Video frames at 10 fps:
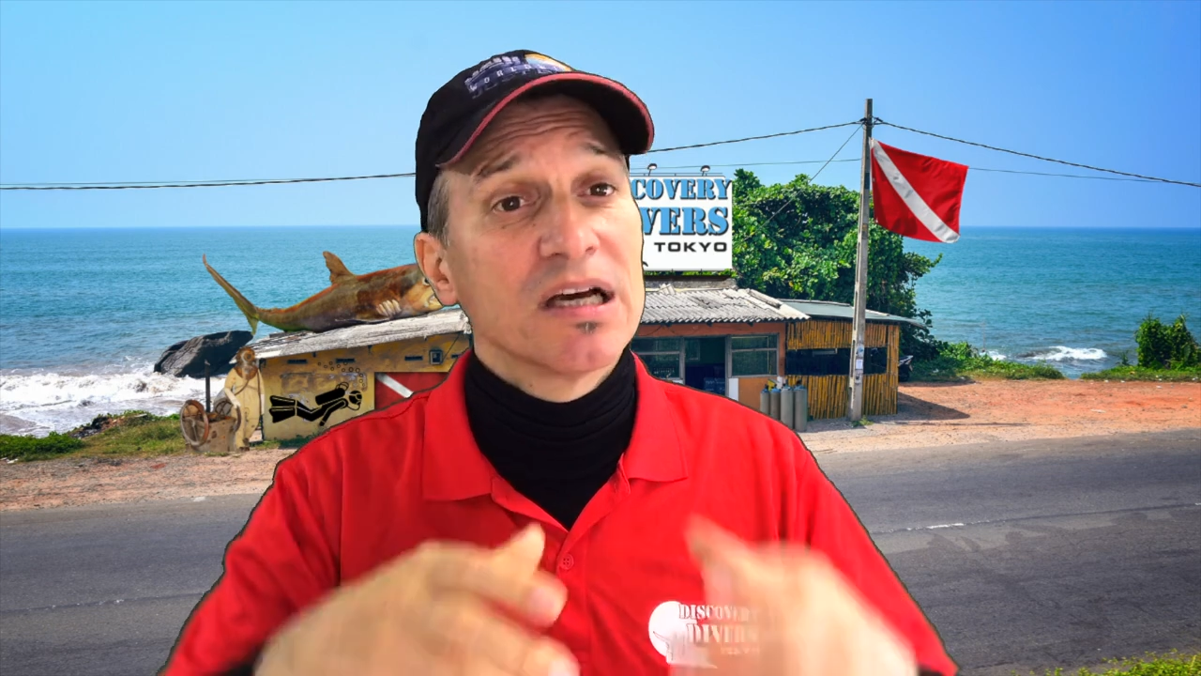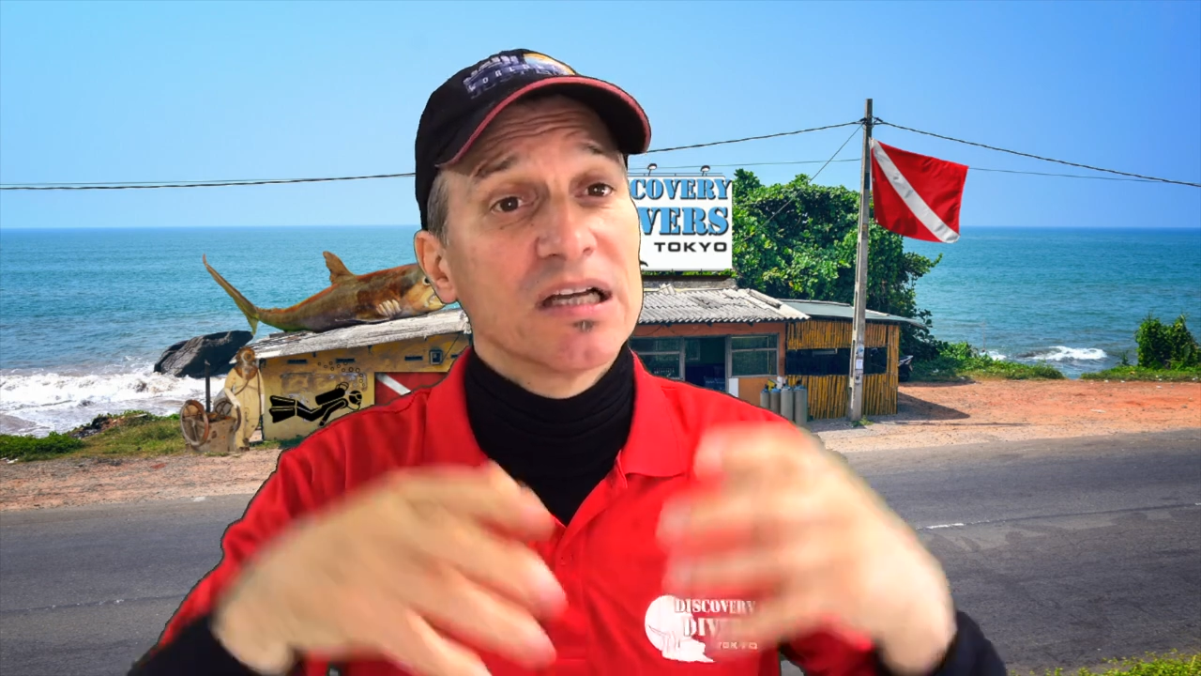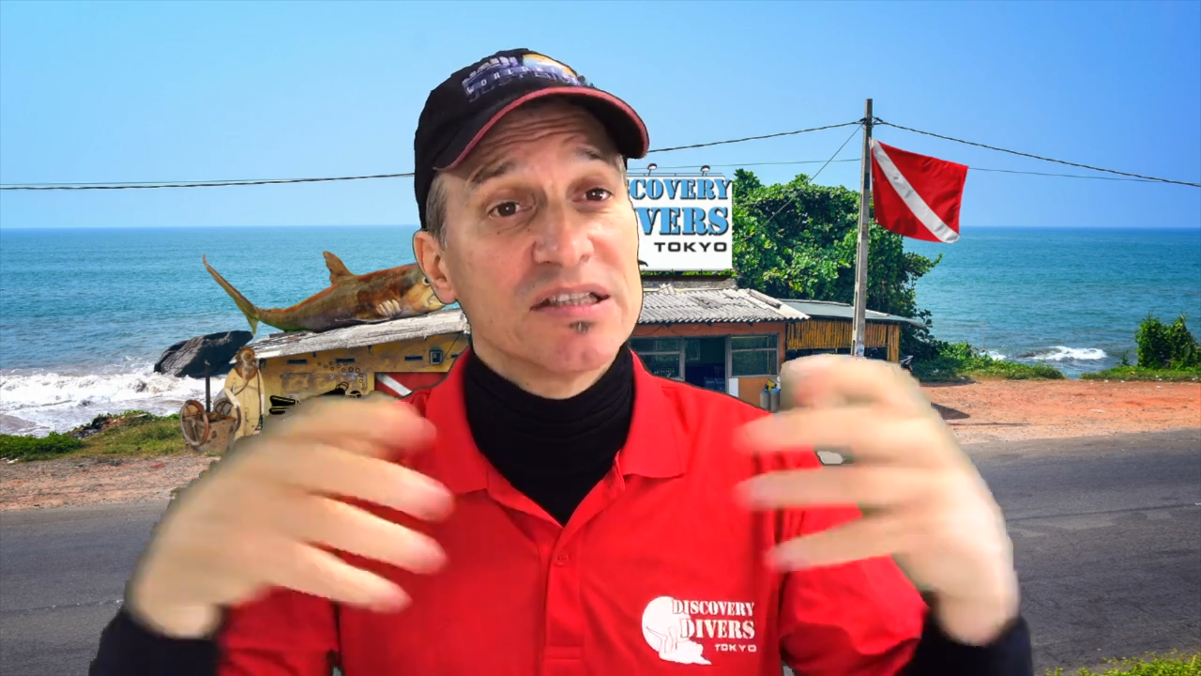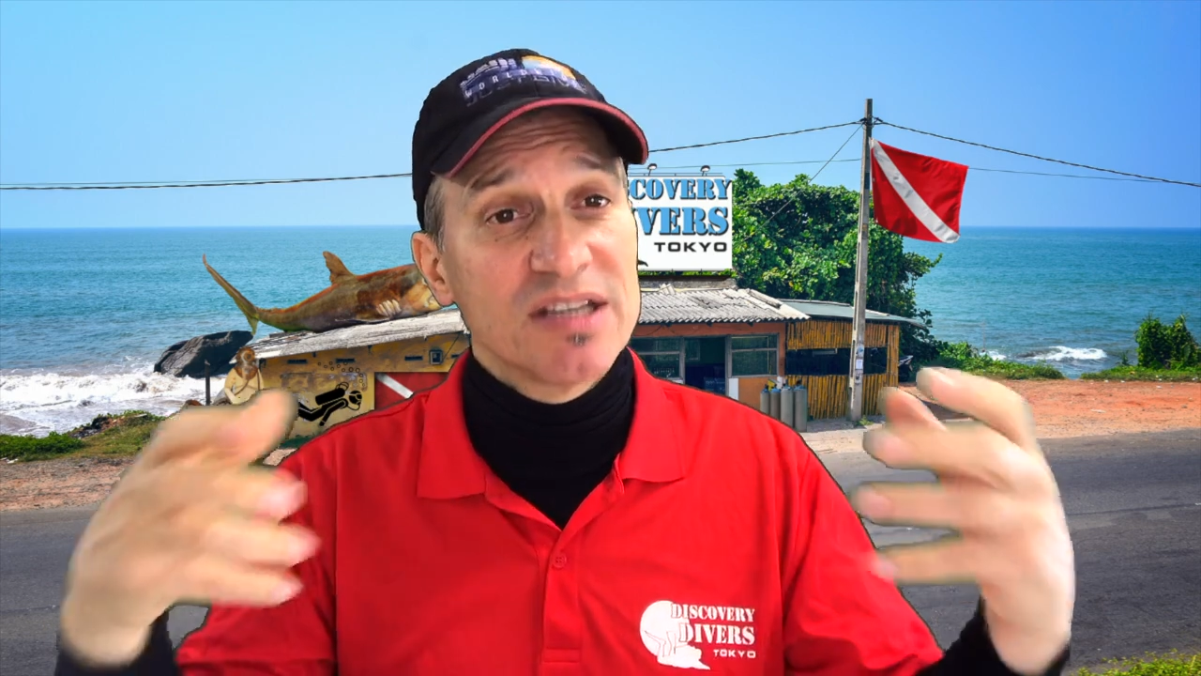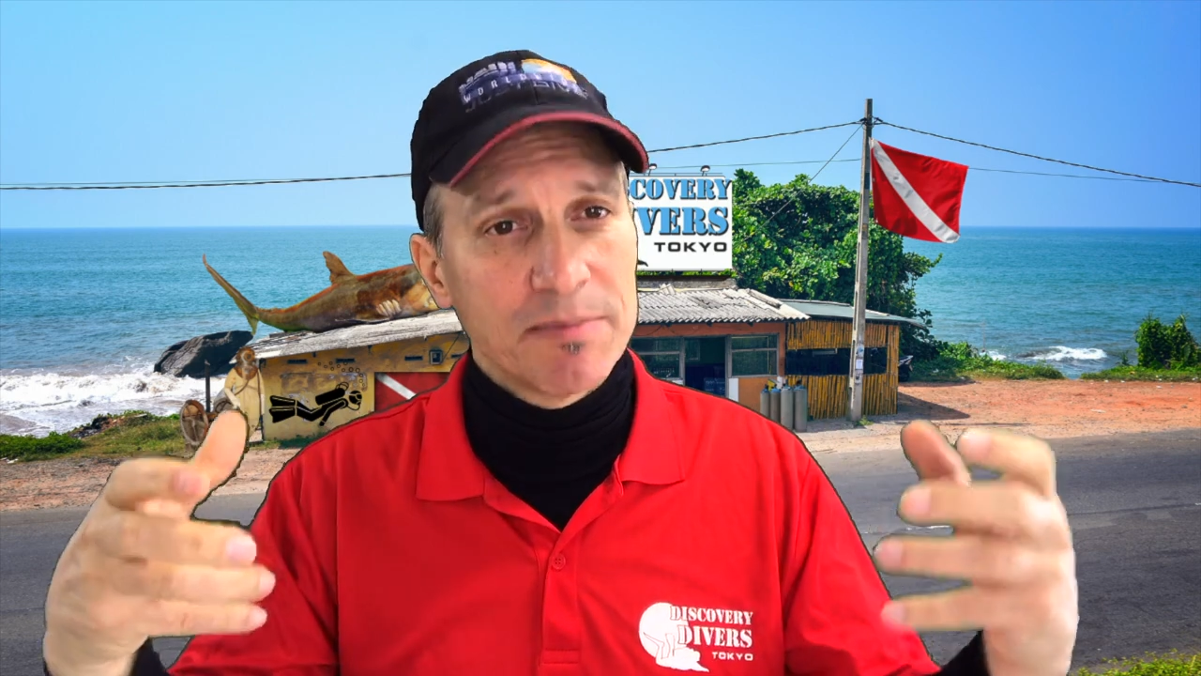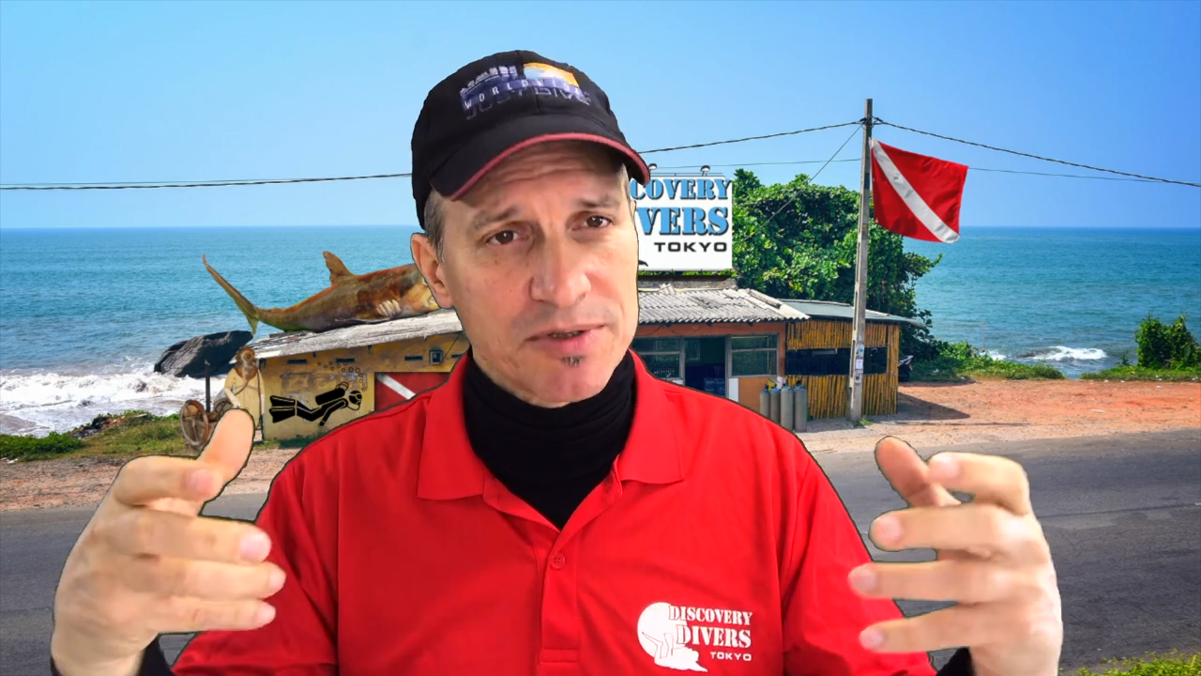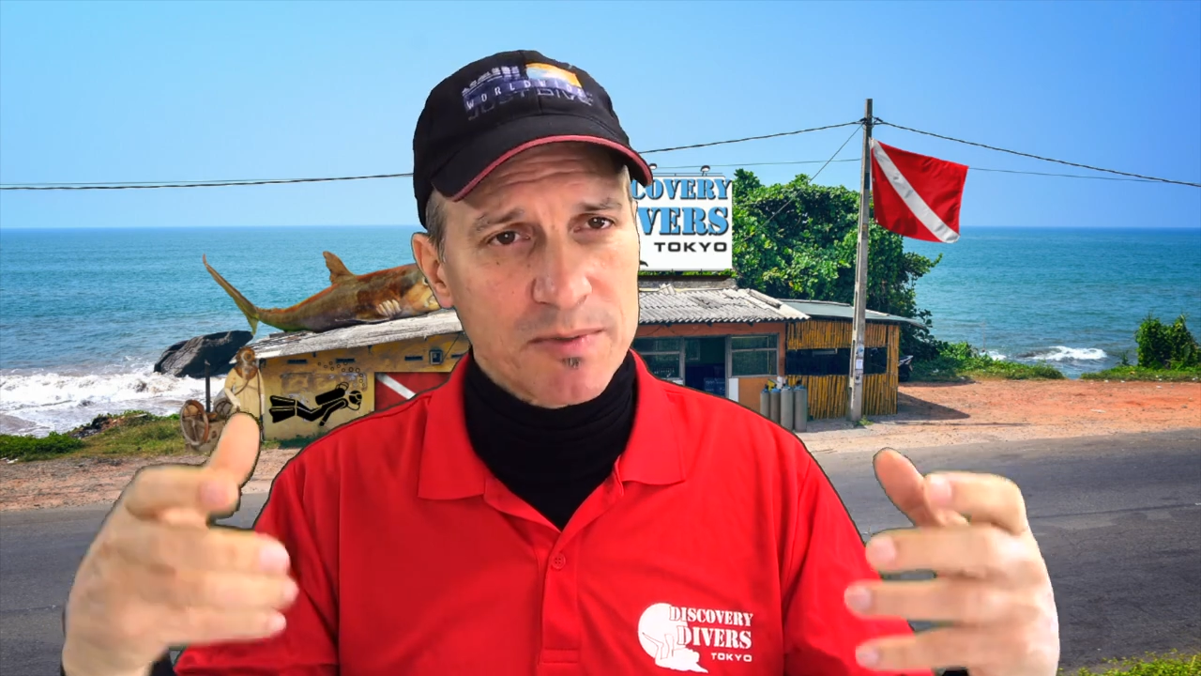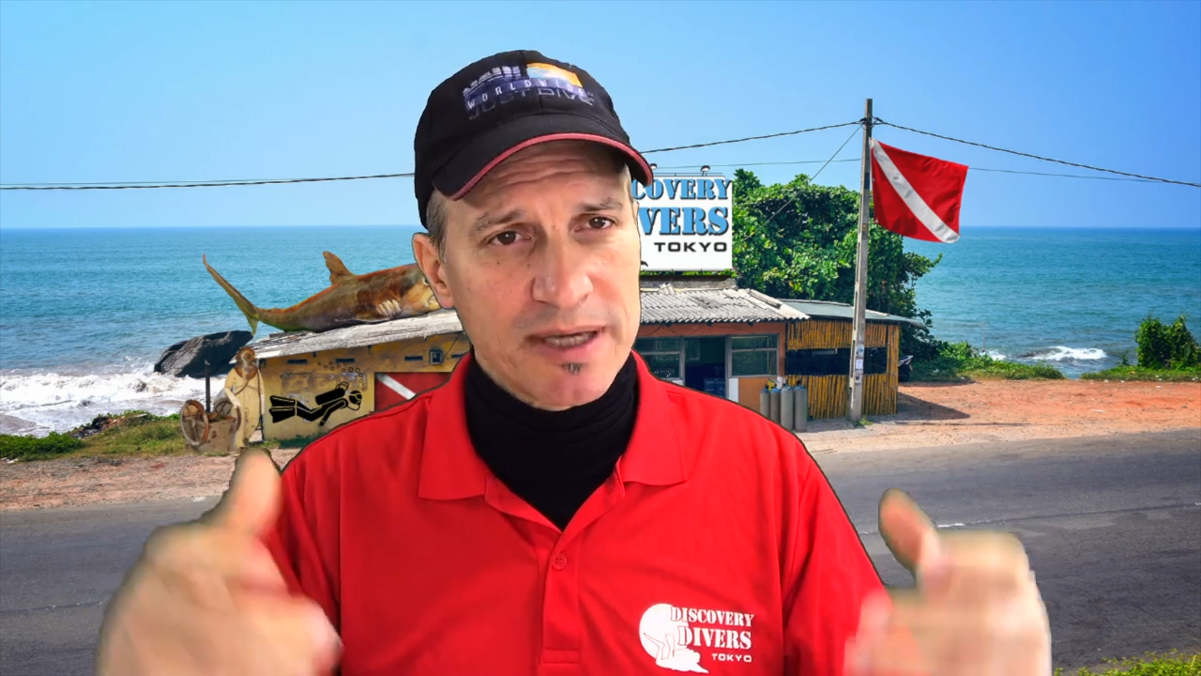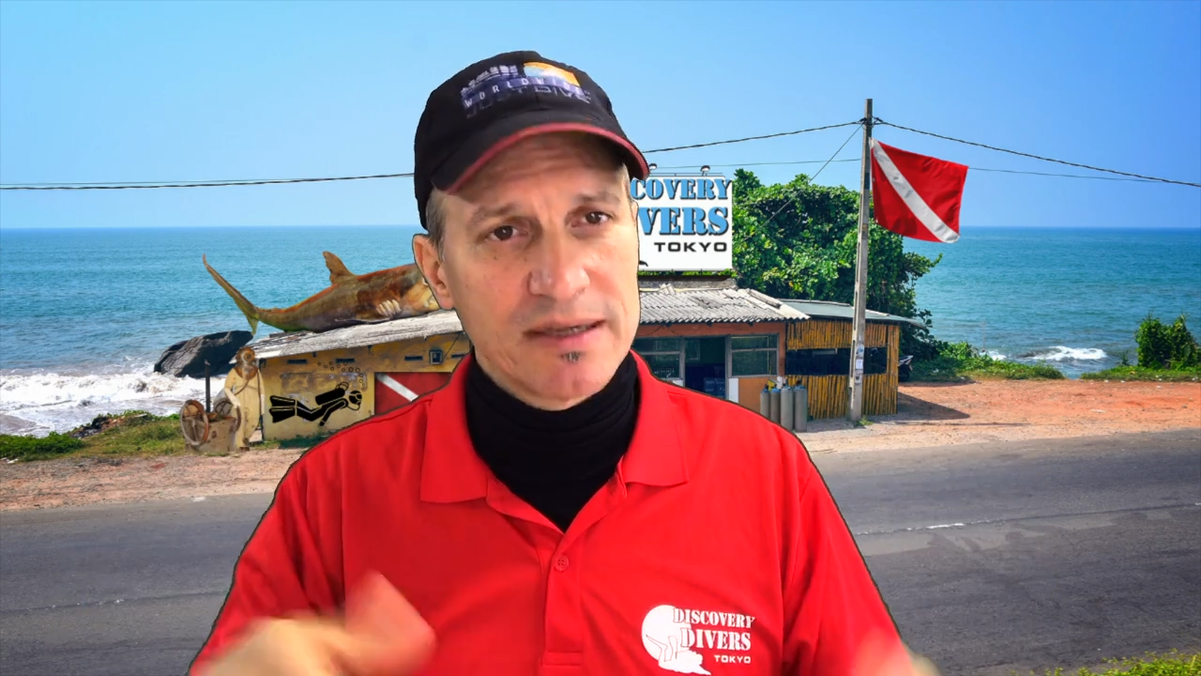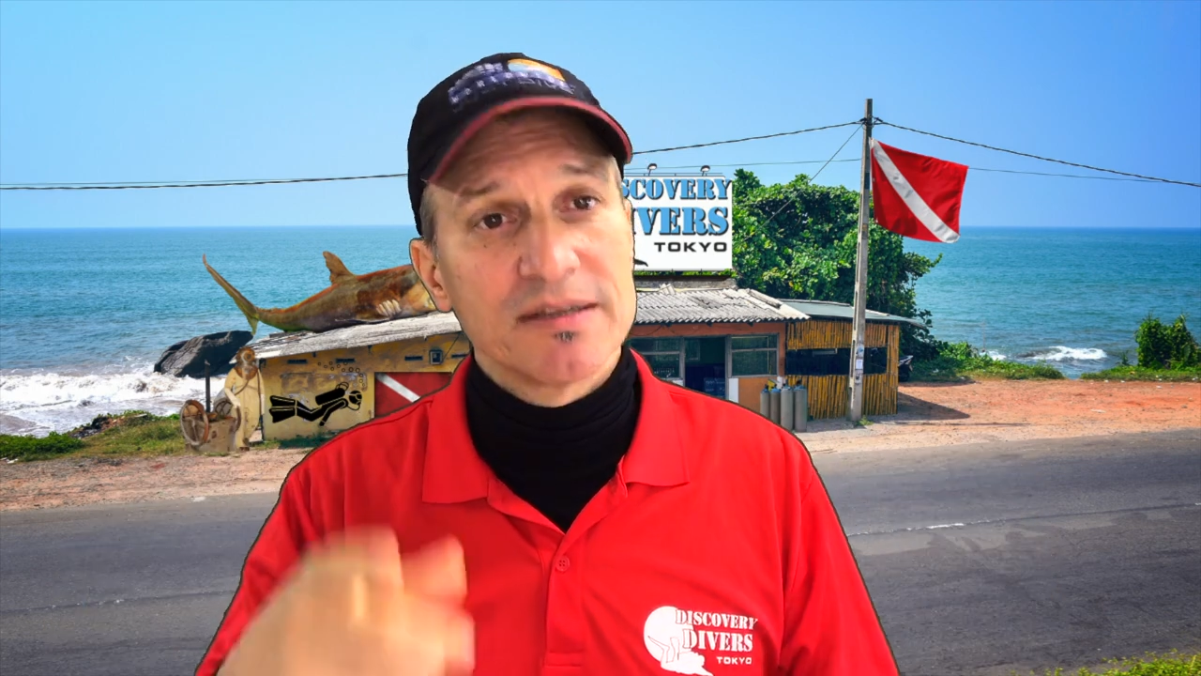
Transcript: a doubles wing,